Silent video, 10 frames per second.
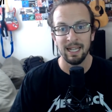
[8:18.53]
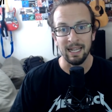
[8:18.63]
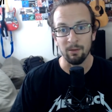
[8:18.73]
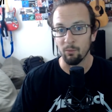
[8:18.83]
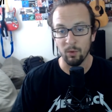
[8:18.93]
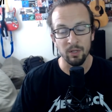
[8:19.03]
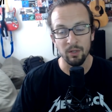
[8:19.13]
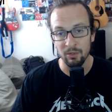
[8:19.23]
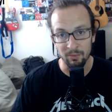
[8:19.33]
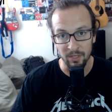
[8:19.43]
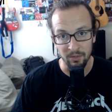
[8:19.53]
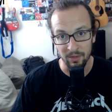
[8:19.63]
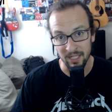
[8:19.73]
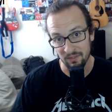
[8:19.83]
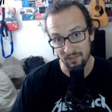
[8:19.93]
And one huge way to do
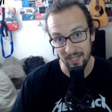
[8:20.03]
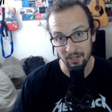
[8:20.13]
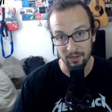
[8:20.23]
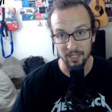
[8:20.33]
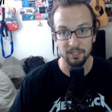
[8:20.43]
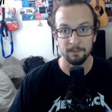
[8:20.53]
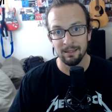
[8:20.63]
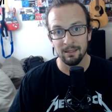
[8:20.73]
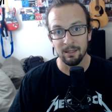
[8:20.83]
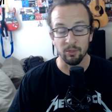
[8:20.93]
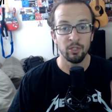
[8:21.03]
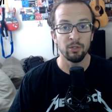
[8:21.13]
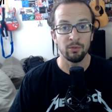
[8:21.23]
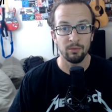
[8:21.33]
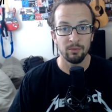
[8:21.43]
that is fan interaction. Number
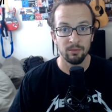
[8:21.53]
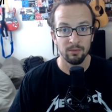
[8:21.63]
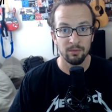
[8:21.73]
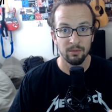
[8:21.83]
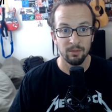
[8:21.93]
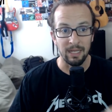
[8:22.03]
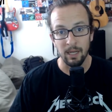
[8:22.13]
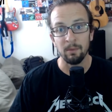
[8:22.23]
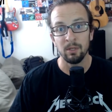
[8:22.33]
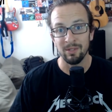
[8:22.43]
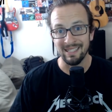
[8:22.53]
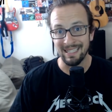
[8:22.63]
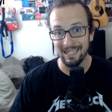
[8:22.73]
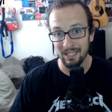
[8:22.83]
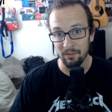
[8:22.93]
two, I would do a
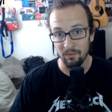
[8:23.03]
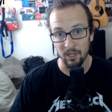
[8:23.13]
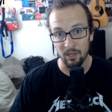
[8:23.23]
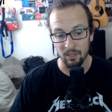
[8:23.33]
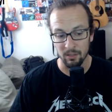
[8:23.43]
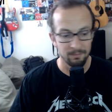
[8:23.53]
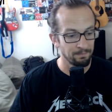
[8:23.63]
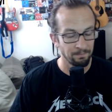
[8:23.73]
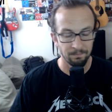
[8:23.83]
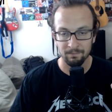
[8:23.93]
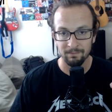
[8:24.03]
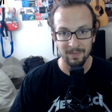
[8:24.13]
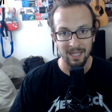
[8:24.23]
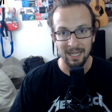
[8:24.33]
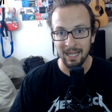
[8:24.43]
daily vlog
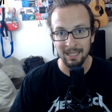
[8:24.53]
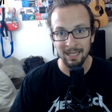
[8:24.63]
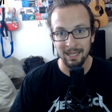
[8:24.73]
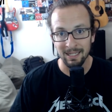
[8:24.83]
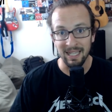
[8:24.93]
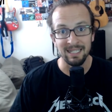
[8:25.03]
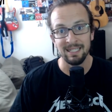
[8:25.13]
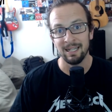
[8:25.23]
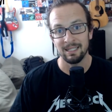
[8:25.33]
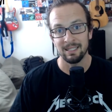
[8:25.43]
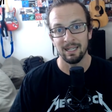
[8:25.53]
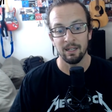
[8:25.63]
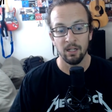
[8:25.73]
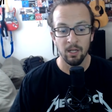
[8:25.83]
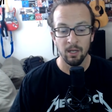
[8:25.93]
a la Casey Neistat,
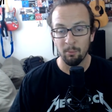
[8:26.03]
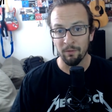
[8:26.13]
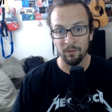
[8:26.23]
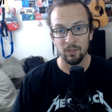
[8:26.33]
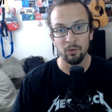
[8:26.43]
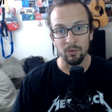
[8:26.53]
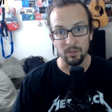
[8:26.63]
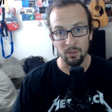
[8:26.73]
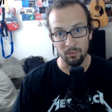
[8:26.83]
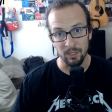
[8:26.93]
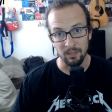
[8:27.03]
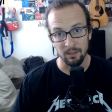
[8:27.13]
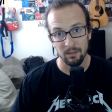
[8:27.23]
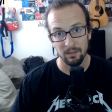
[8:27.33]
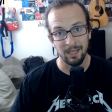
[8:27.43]
but for tours only.
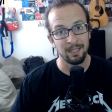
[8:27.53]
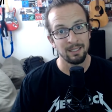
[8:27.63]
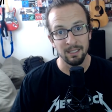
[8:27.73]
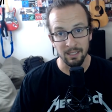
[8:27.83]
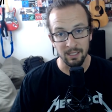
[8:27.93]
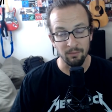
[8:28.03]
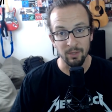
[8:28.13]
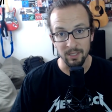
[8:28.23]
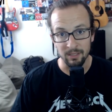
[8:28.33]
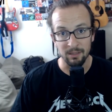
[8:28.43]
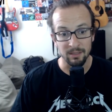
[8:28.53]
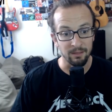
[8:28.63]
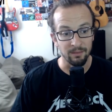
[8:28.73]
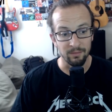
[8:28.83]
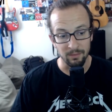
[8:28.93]
I can see it could get really
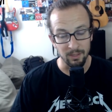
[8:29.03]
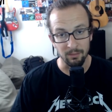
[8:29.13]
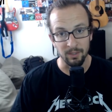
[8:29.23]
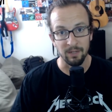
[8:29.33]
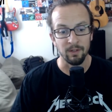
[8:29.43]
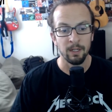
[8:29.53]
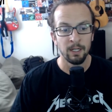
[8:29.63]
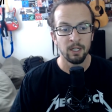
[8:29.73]
daunting if they're, whatever.